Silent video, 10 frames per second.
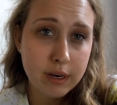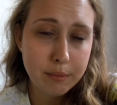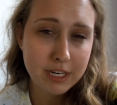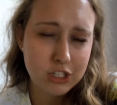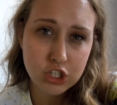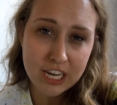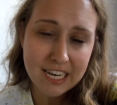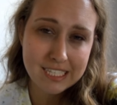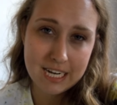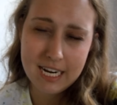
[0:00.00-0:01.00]
I mean, it took
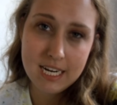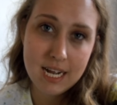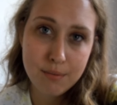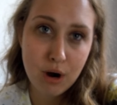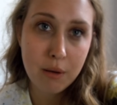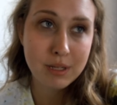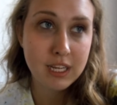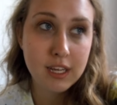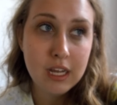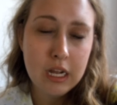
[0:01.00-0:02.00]
Aunt Di and I
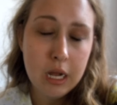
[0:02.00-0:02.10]
probably